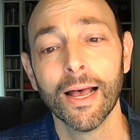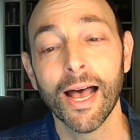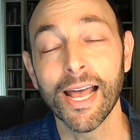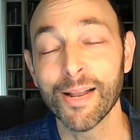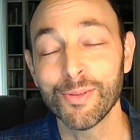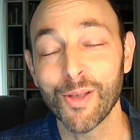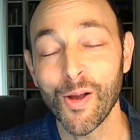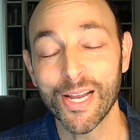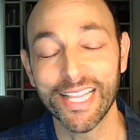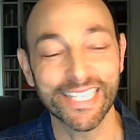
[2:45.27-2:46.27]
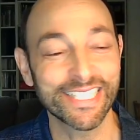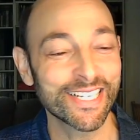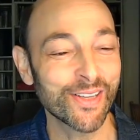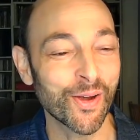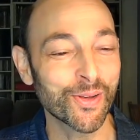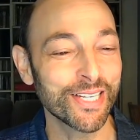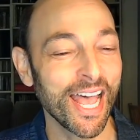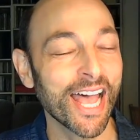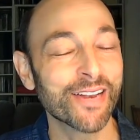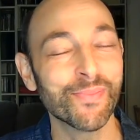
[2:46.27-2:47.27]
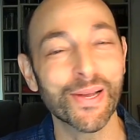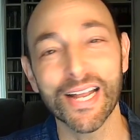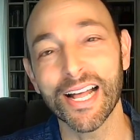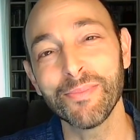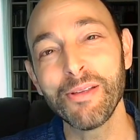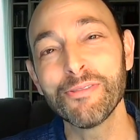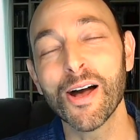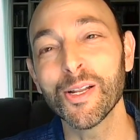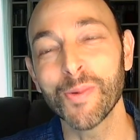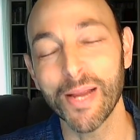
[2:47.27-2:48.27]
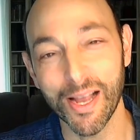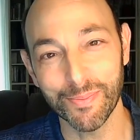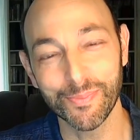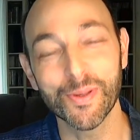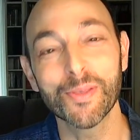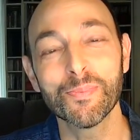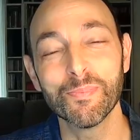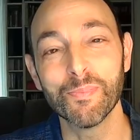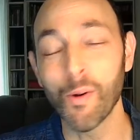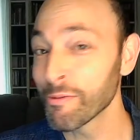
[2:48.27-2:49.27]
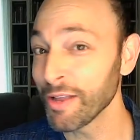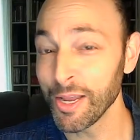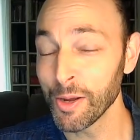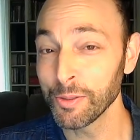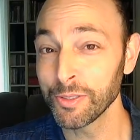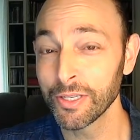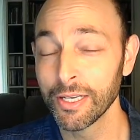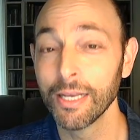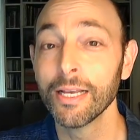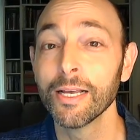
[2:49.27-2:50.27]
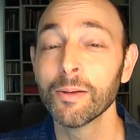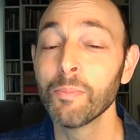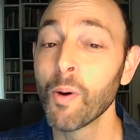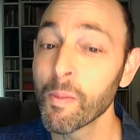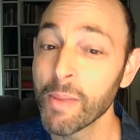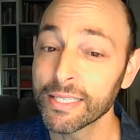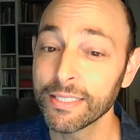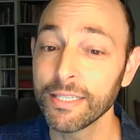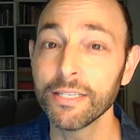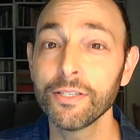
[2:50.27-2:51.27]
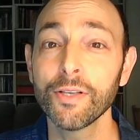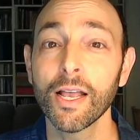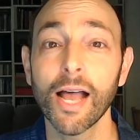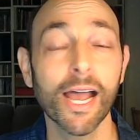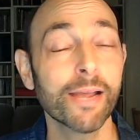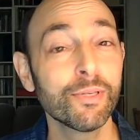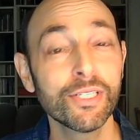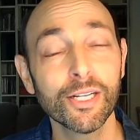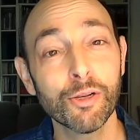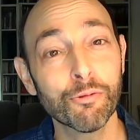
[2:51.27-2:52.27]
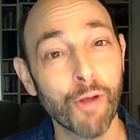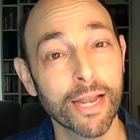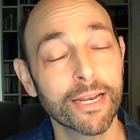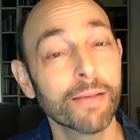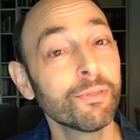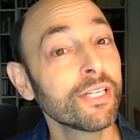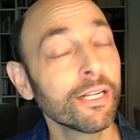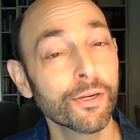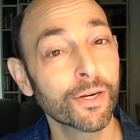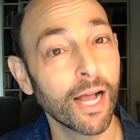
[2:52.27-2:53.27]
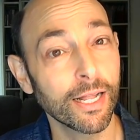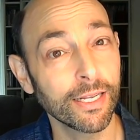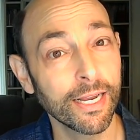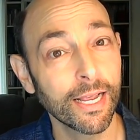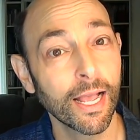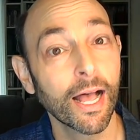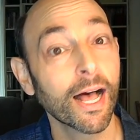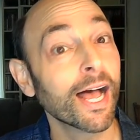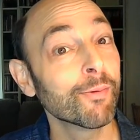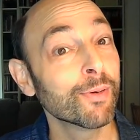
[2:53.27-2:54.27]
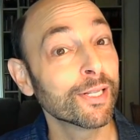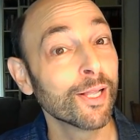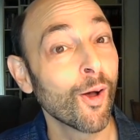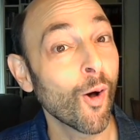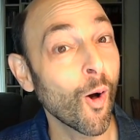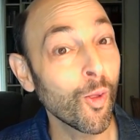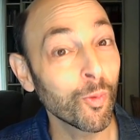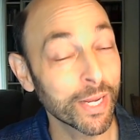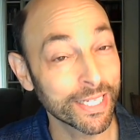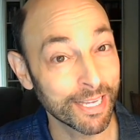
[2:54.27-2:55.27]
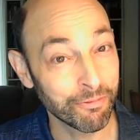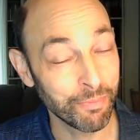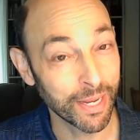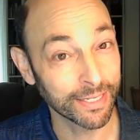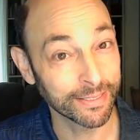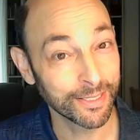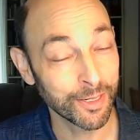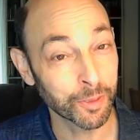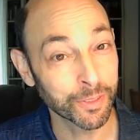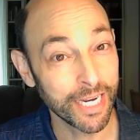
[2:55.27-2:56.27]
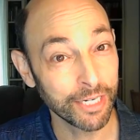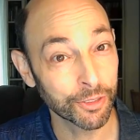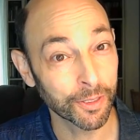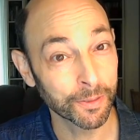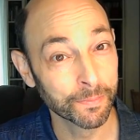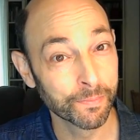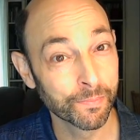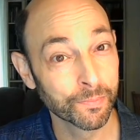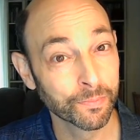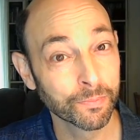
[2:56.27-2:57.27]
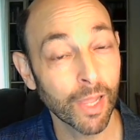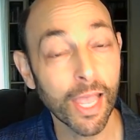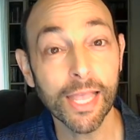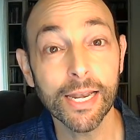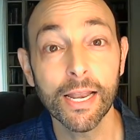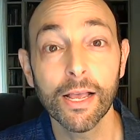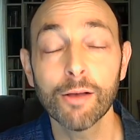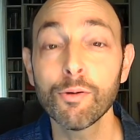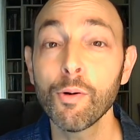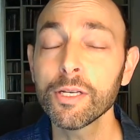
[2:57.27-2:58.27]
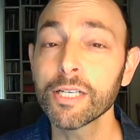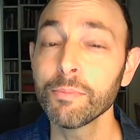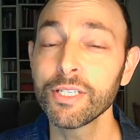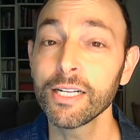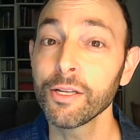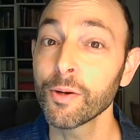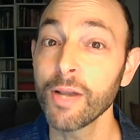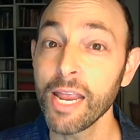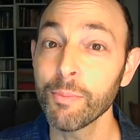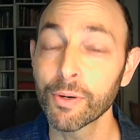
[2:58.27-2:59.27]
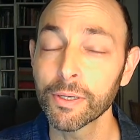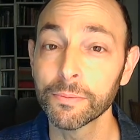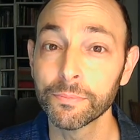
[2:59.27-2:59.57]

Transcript: And I'm sorry that this is so sad, but I'll be following up with more videos, more messages. I am still your friend. I'm still your colleague. I will always have been your teacher. And of course, I'm still your neighbor.